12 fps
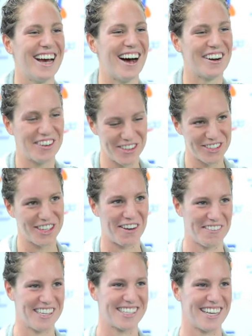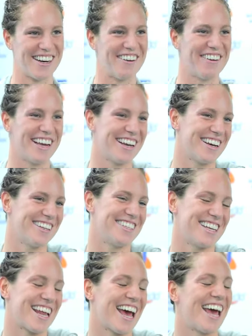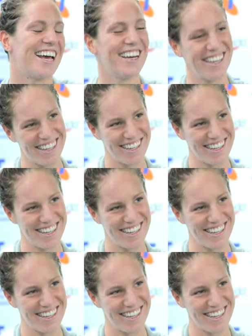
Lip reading: Uncle Toby's and Arena today.